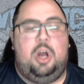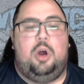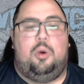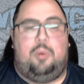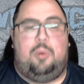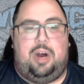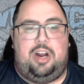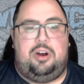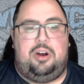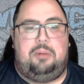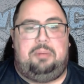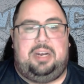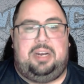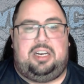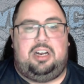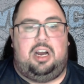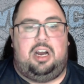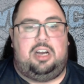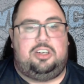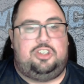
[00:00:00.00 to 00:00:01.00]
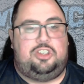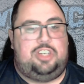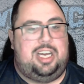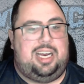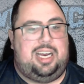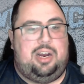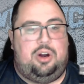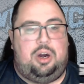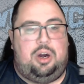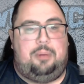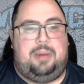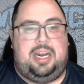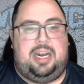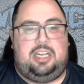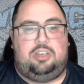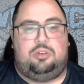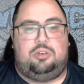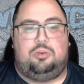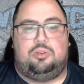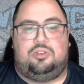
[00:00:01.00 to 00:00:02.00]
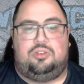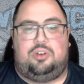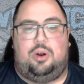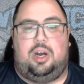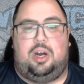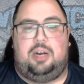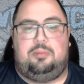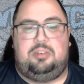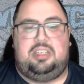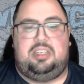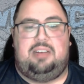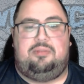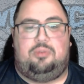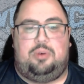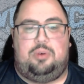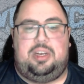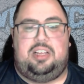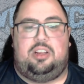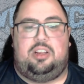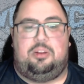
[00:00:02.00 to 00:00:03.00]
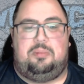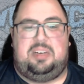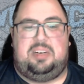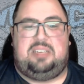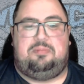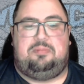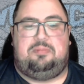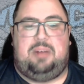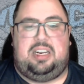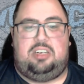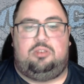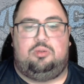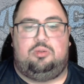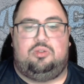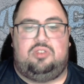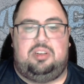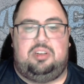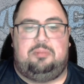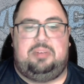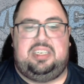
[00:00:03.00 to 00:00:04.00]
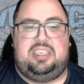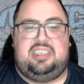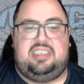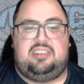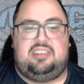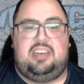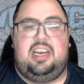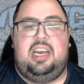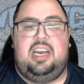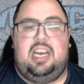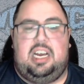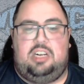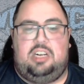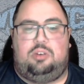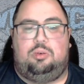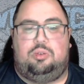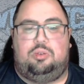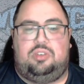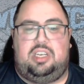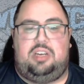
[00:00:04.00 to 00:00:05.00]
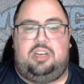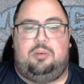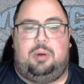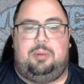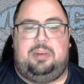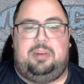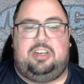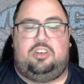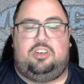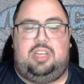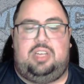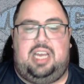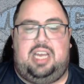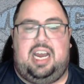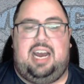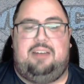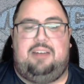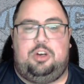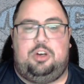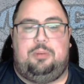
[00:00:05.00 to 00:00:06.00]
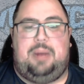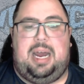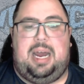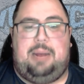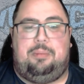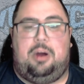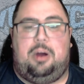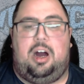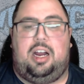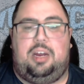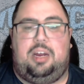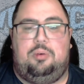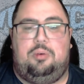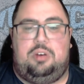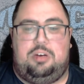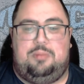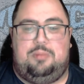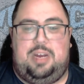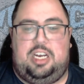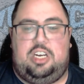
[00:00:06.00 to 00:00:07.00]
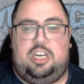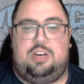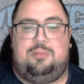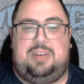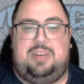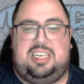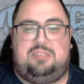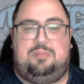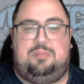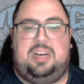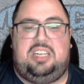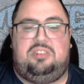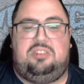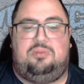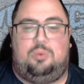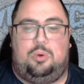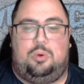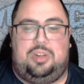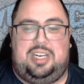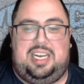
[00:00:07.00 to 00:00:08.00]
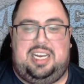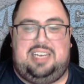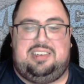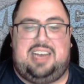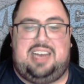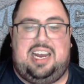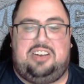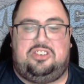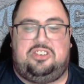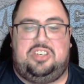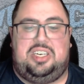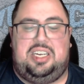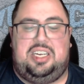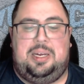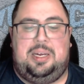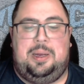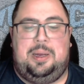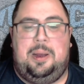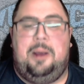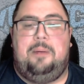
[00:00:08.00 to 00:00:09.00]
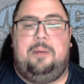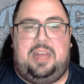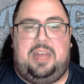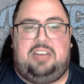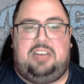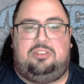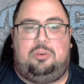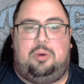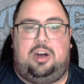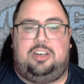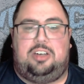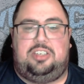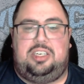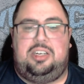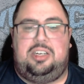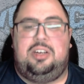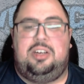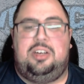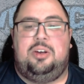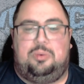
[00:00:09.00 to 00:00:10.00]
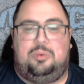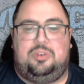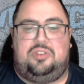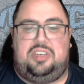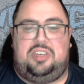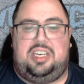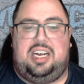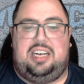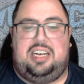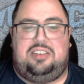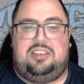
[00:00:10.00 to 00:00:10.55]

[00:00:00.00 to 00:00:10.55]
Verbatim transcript: While you're at Pick Dawgz, check out our betting tools. They're 100% free. They're the best betting tools in the business and tools that you want to make sure that you have in your back pocket when you're making your best bets for the day's action. Thanks for watching. We'll see you guys